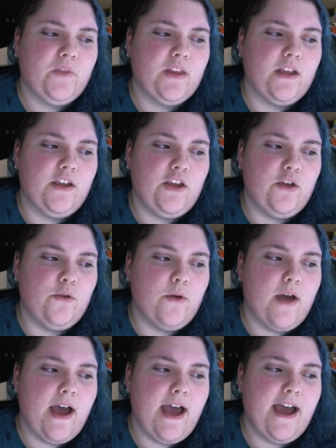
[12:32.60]
you
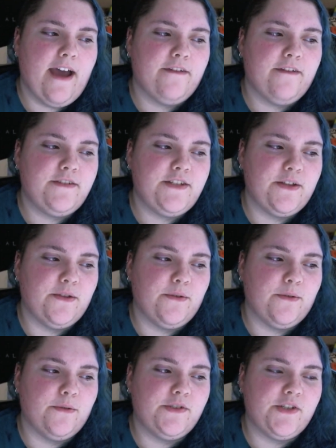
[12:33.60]
have
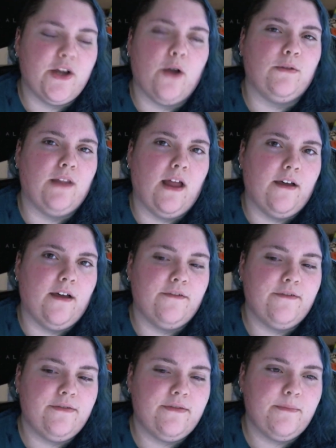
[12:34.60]
to show
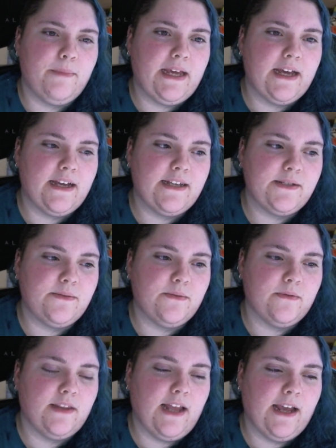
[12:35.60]
love. Because,
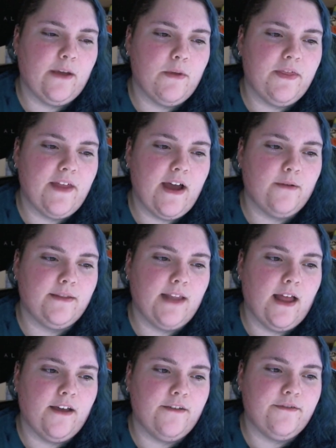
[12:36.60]
like, without
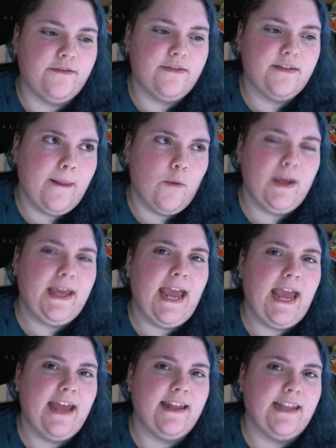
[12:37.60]
love, we
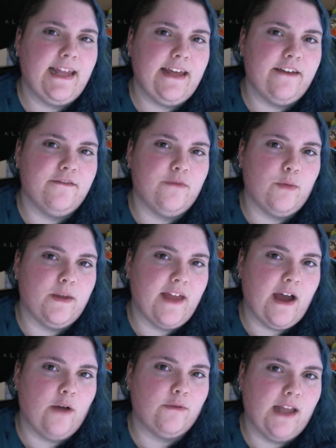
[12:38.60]
can't live
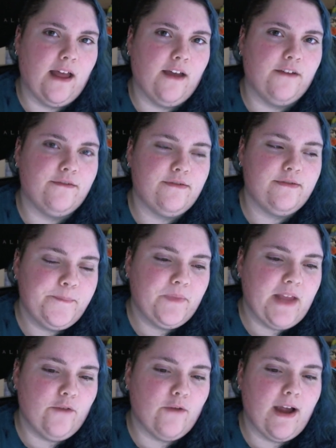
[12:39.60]
without love.
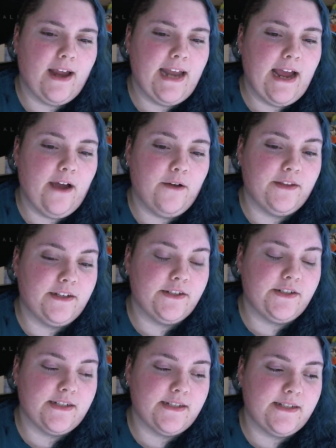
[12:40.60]
And right now,
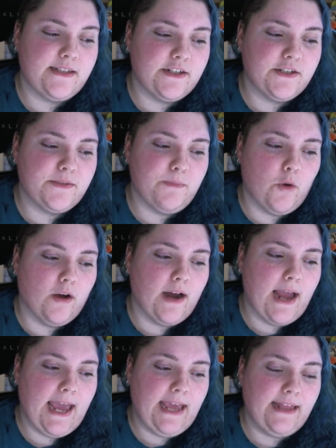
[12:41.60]
there's more
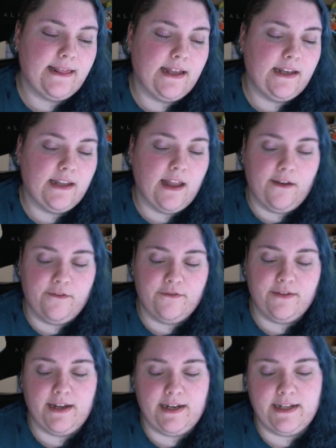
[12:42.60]
hate than love,
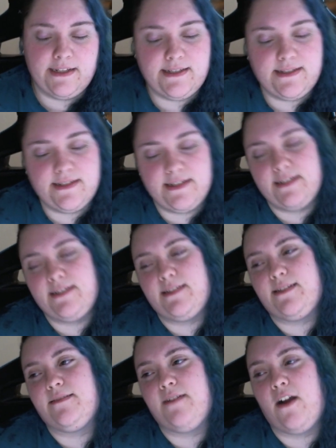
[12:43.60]
and
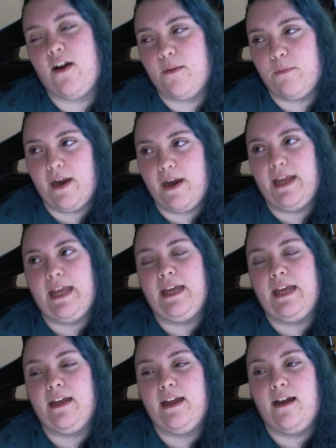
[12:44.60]
it's
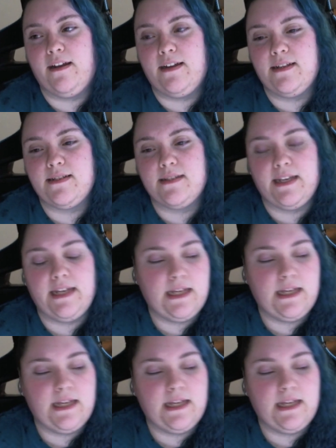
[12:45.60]
heartbreaking, honestly.